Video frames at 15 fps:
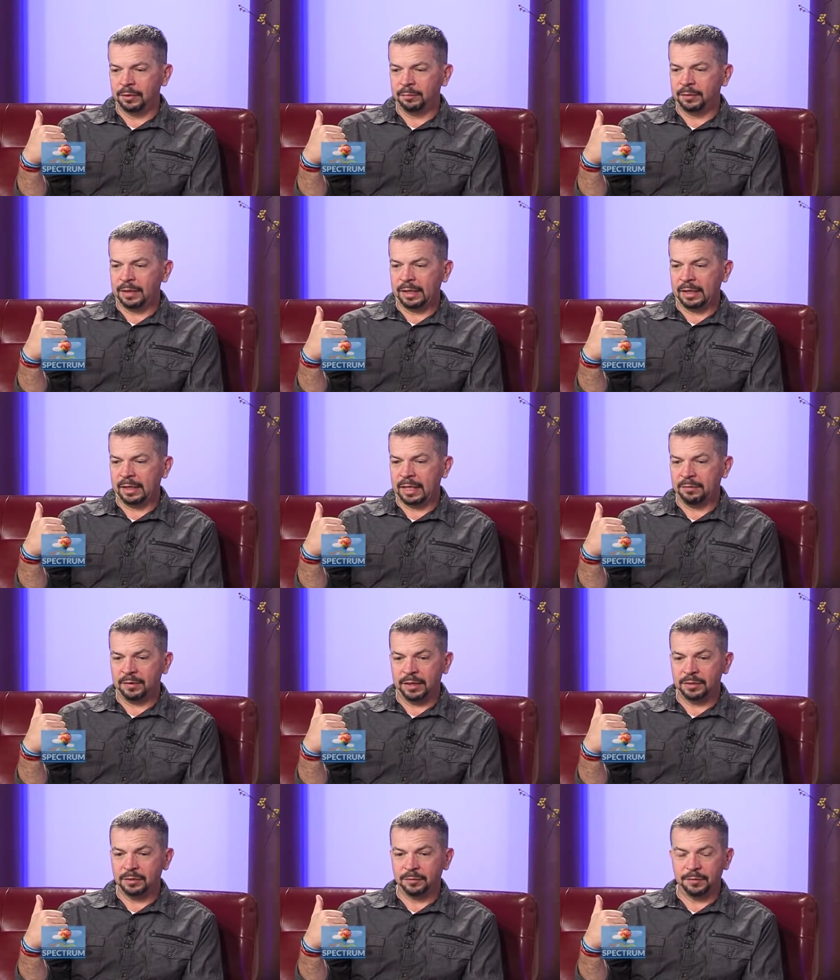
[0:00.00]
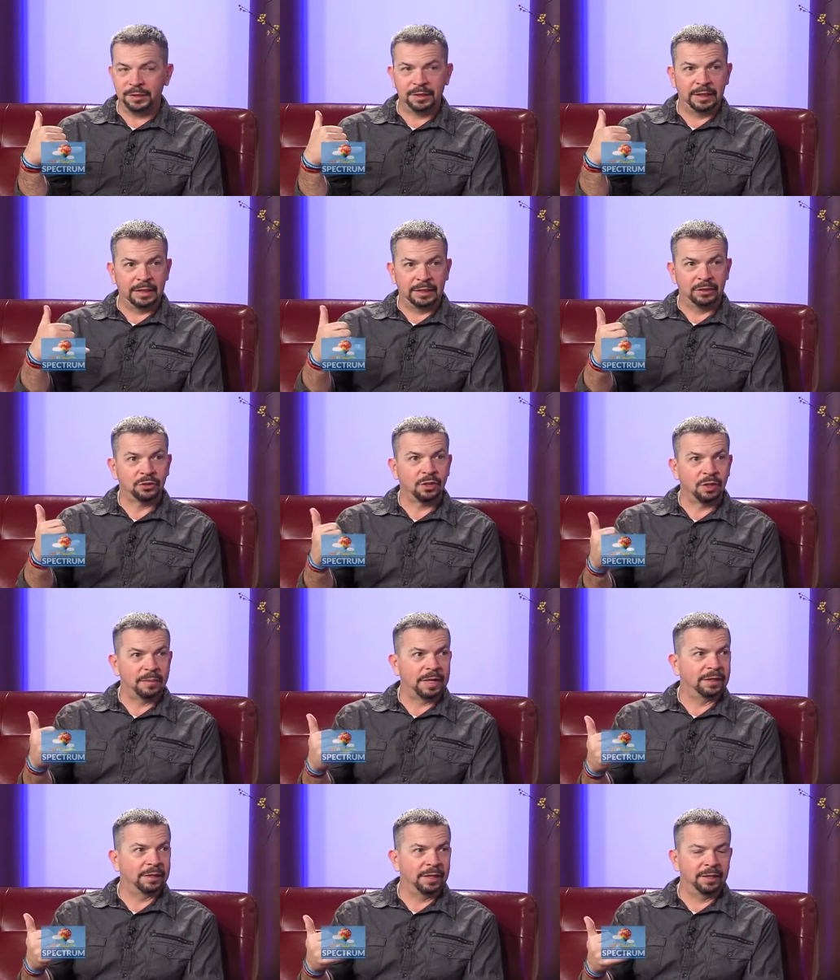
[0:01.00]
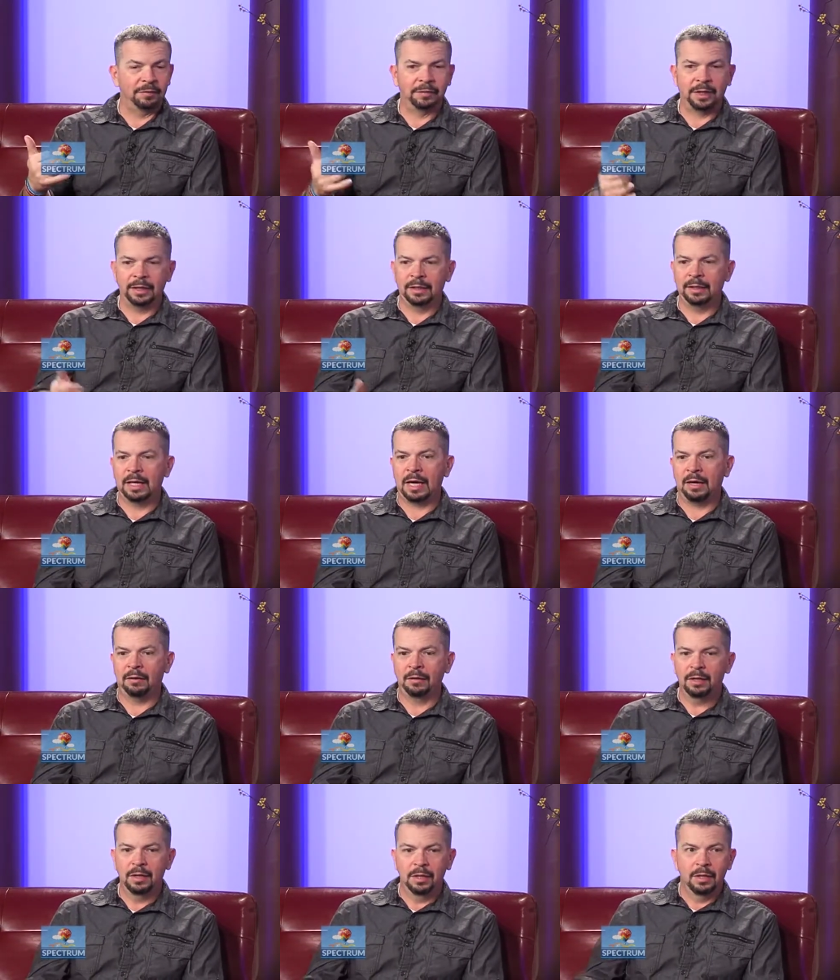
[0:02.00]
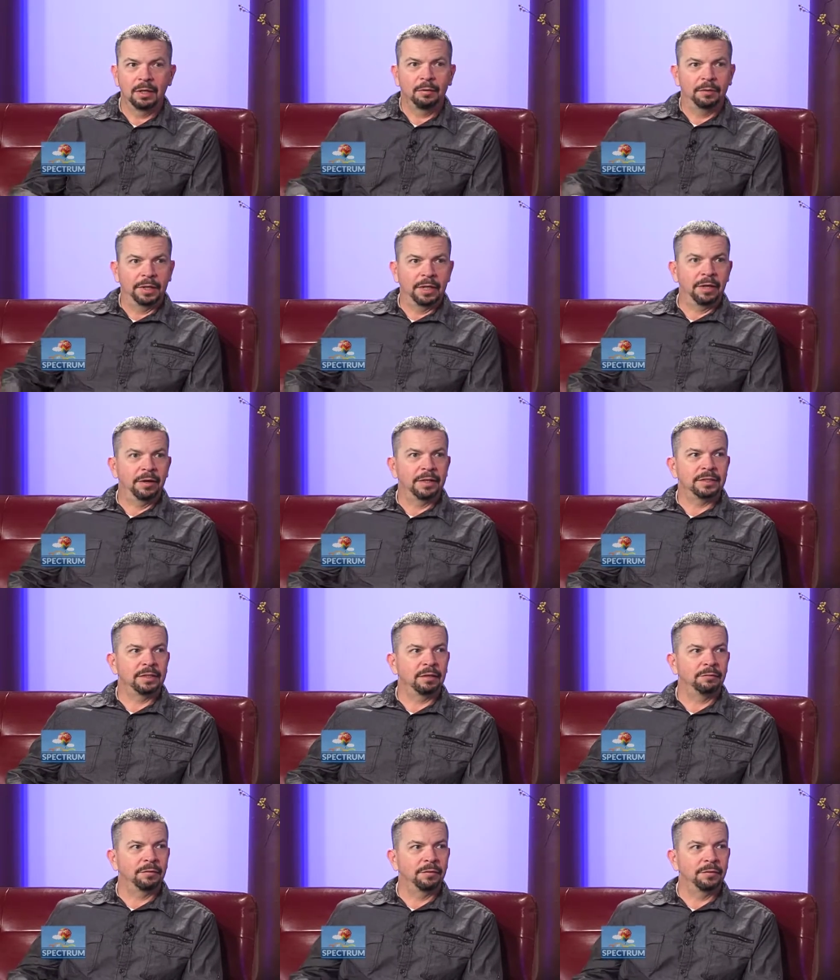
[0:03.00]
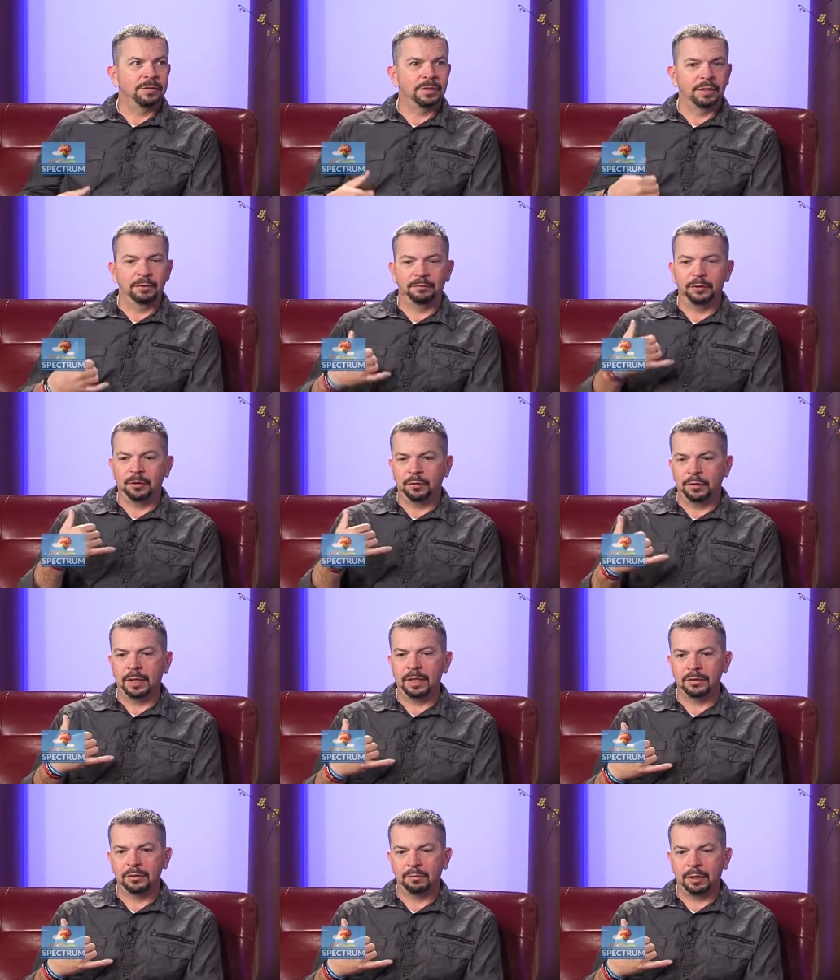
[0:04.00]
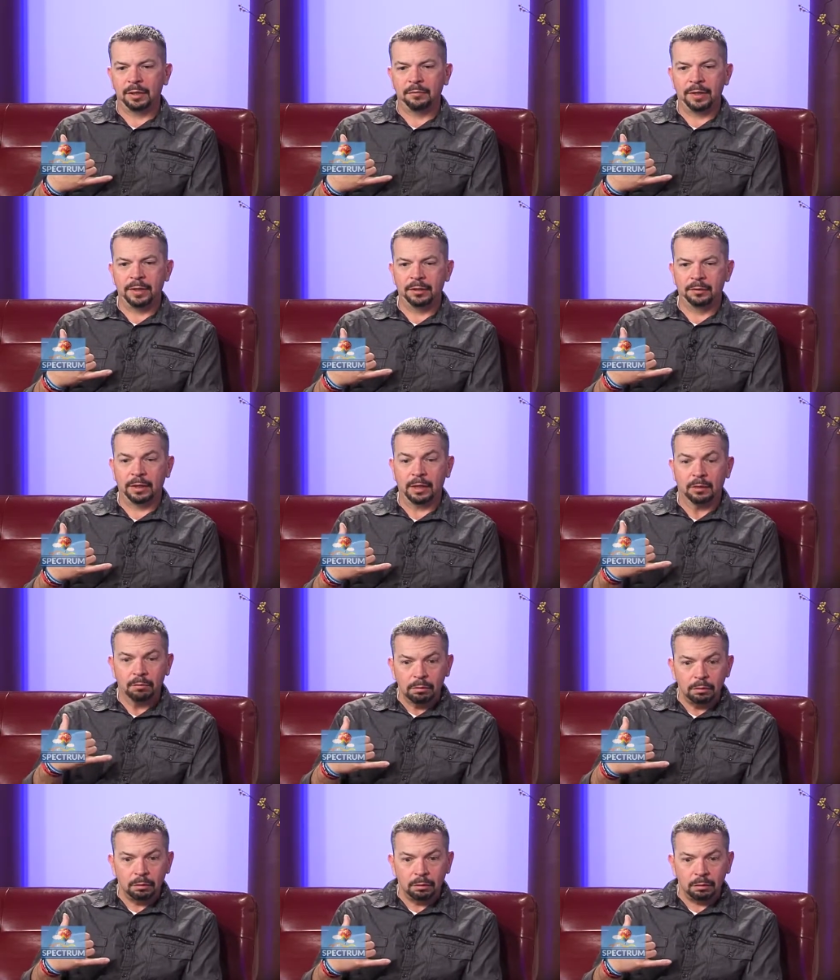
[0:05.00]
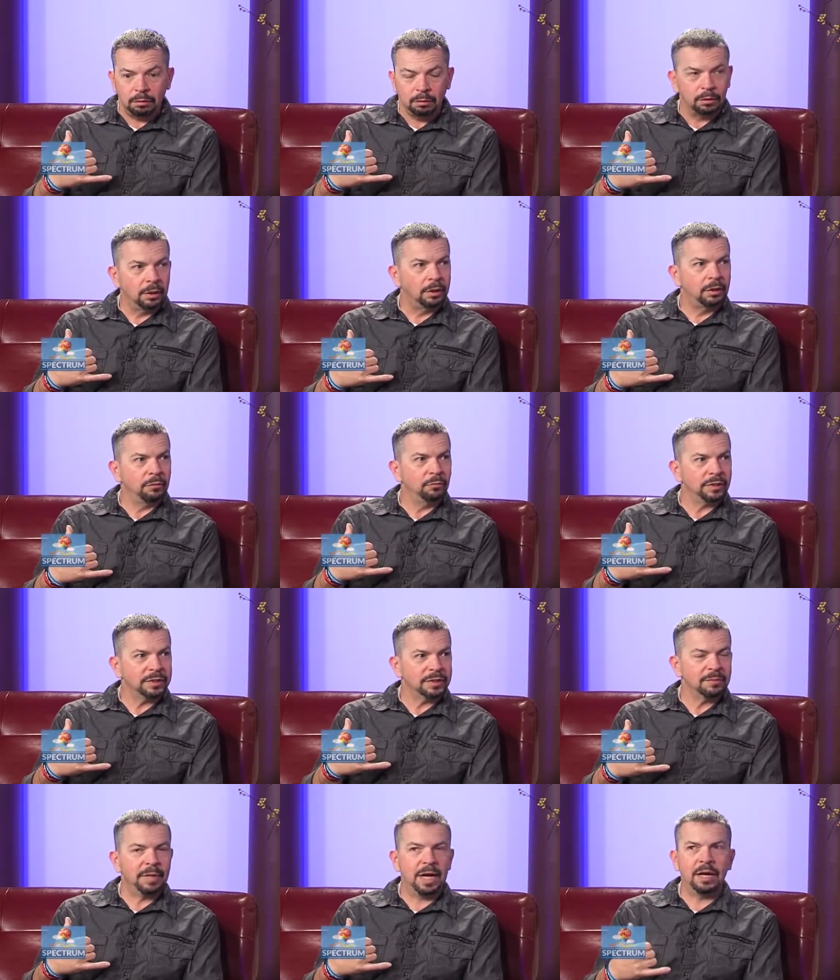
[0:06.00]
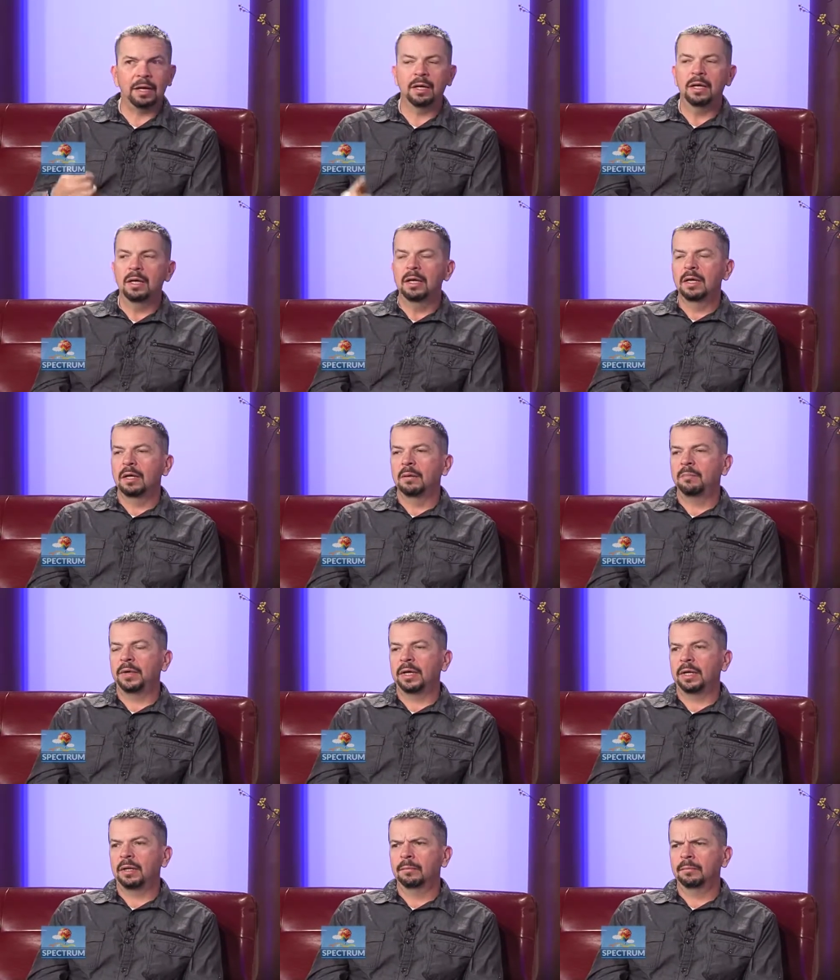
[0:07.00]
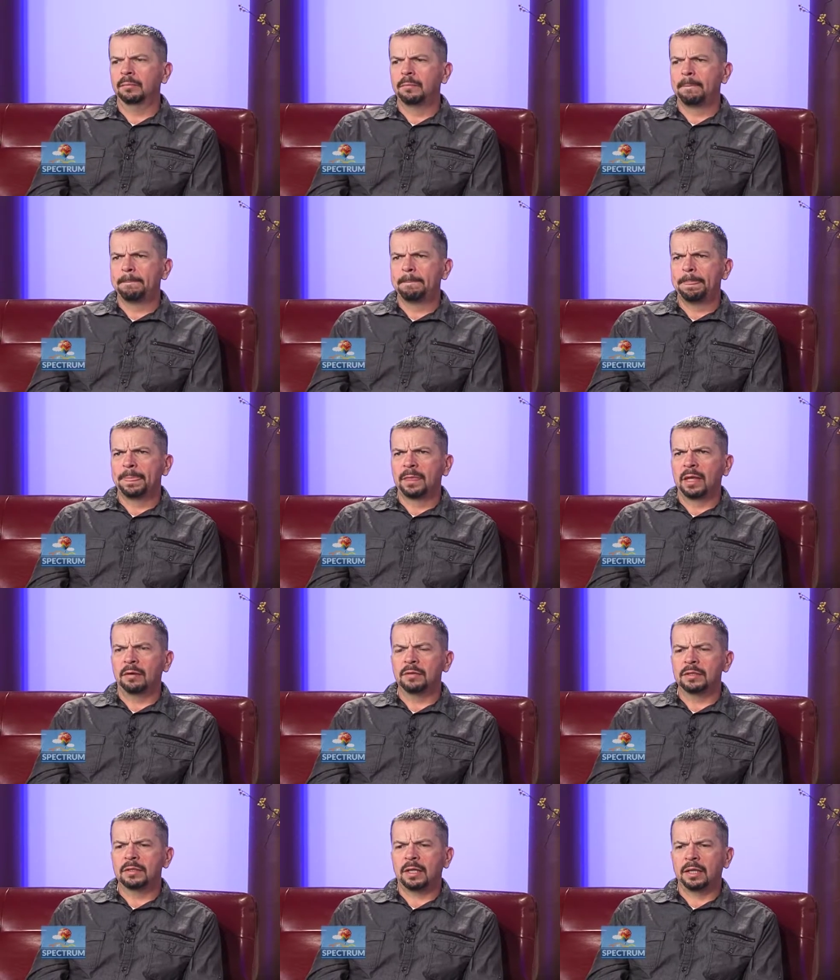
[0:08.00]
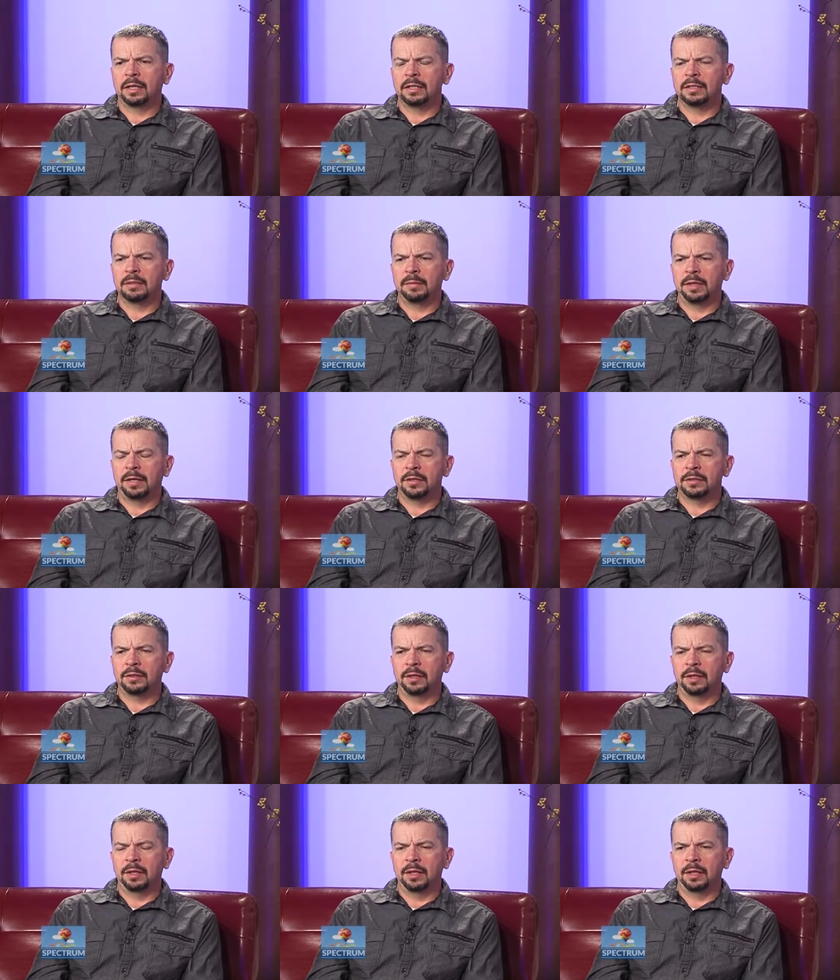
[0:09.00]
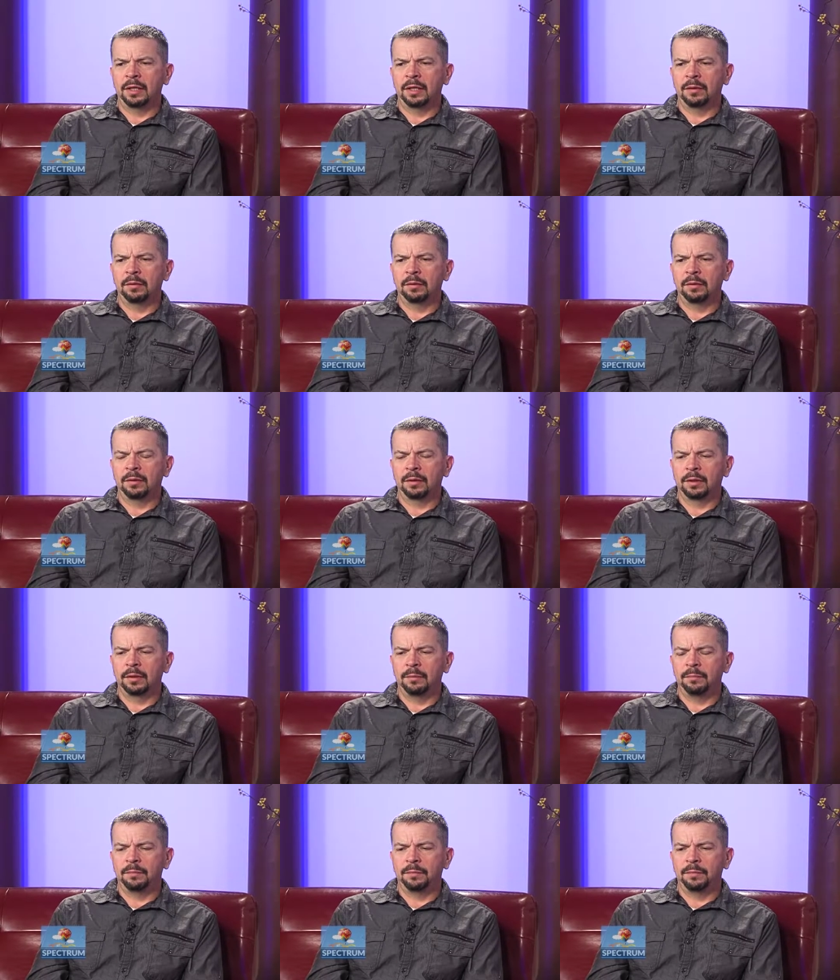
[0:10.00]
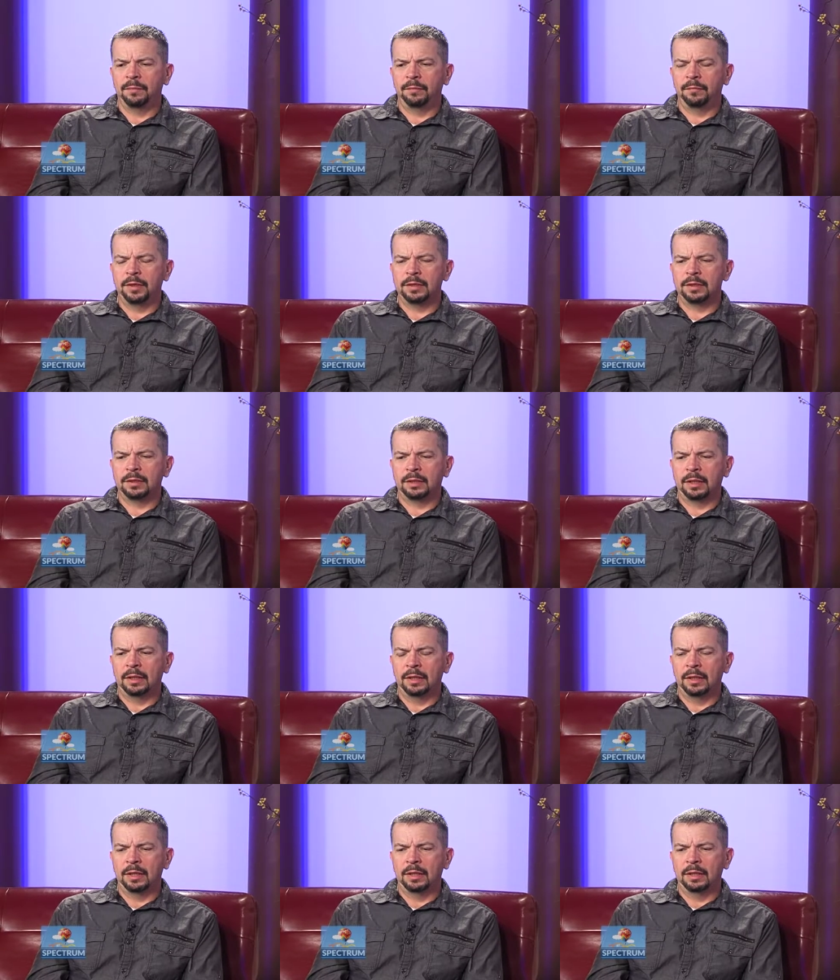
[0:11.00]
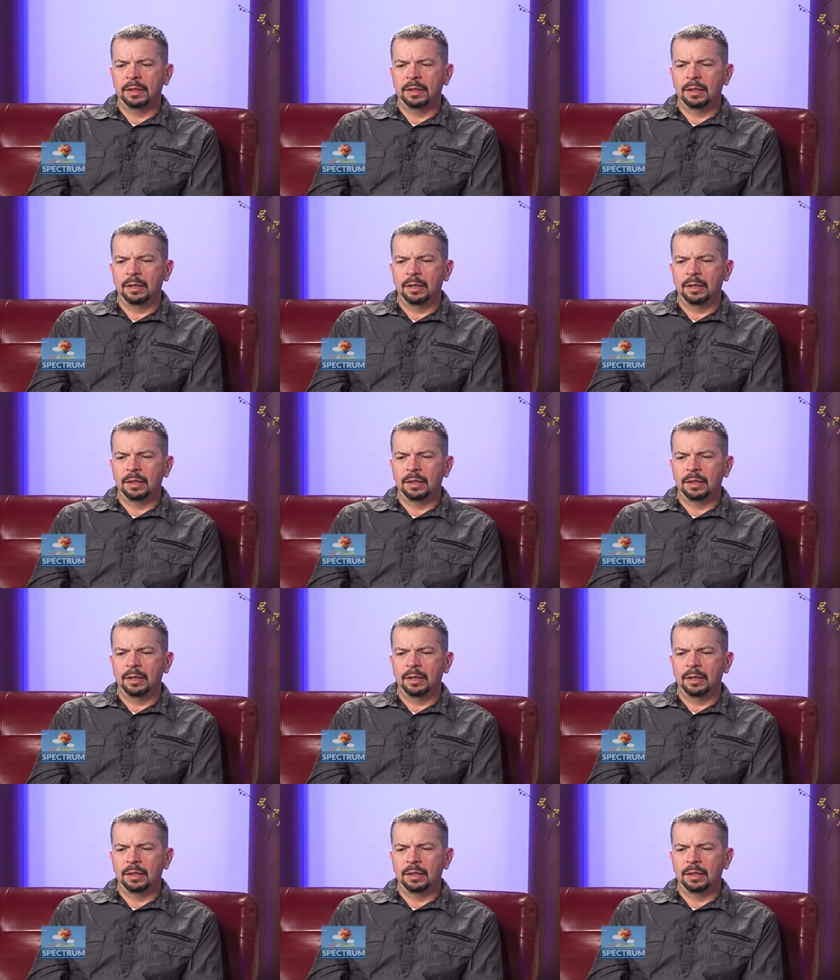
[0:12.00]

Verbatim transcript: they didn't have an answering machine they just call back later right, right. now we carry cell phones and if you don't answer right away they're like whoa yeah, what's the right, matter? Right. But um, I was talking to somebody else it, it, it, recently, and